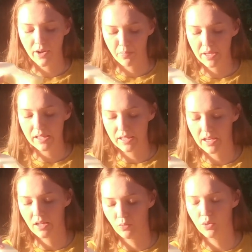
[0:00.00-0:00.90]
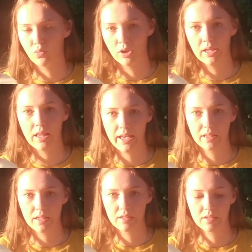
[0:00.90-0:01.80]
a picky kid would really
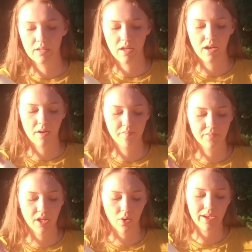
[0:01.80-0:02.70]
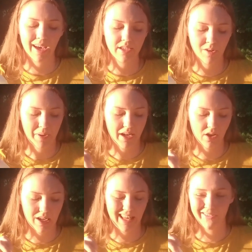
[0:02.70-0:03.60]
like this. You know, again,
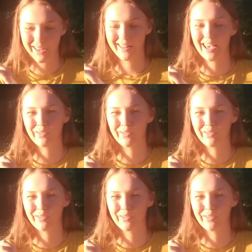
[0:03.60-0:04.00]
depending on if they like